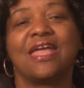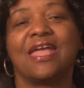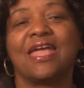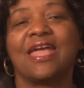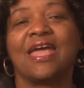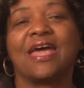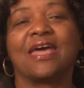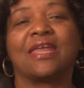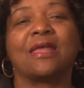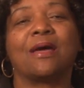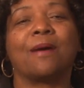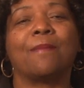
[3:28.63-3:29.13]

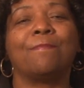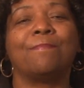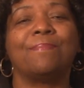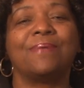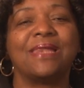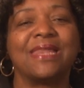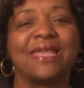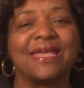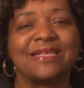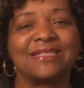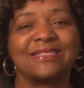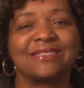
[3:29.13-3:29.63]
and a
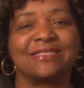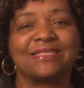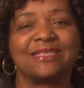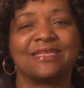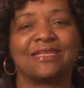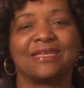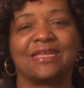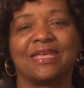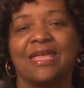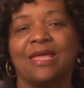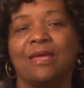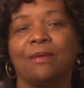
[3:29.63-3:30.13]

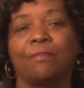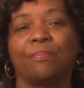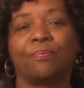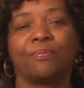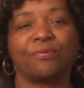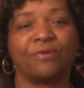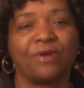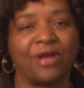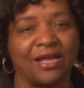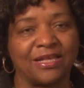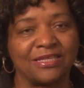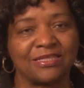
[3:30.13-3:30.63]
blessed and
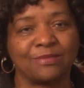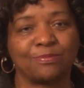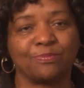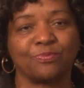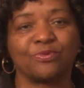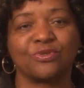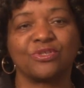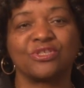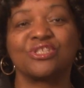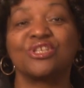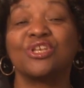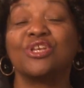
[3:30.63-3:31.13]

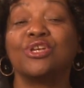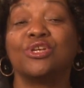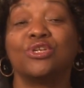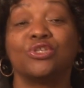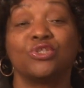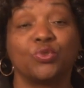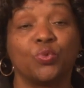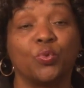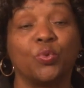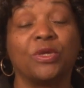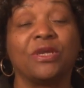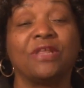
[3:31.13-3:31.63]
prosperous
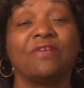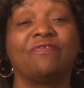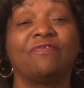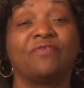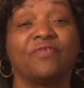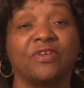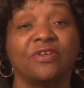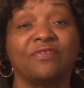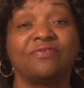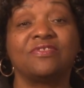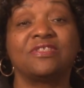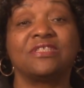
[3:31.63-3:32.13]

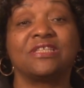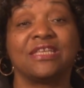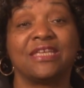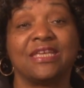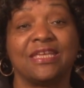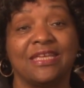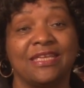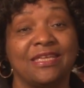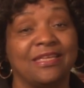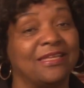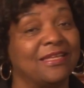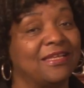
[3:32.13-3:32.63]

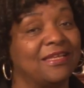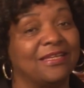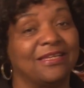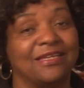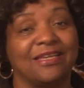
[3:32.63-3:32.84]
2015.